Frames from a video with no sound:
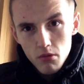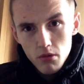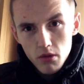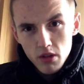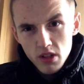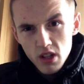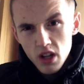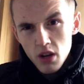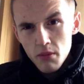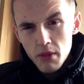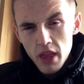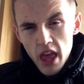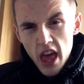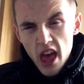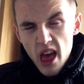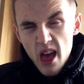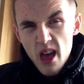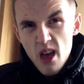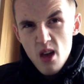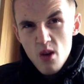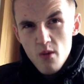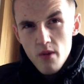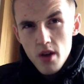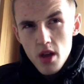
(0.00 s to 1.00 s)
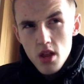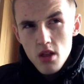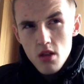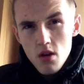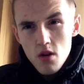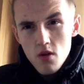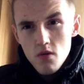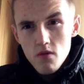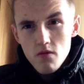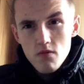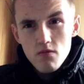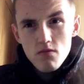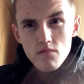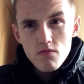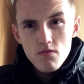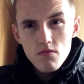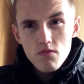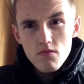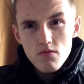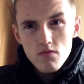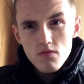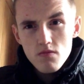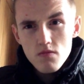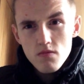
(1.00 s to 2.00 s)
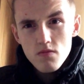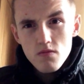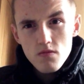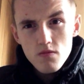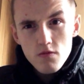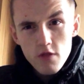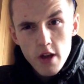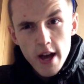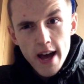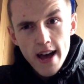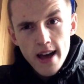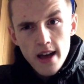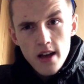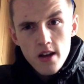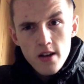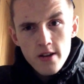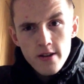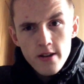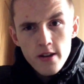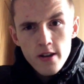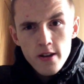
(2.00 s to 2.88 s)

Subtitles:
Is it going to be there? Wait, nope. There?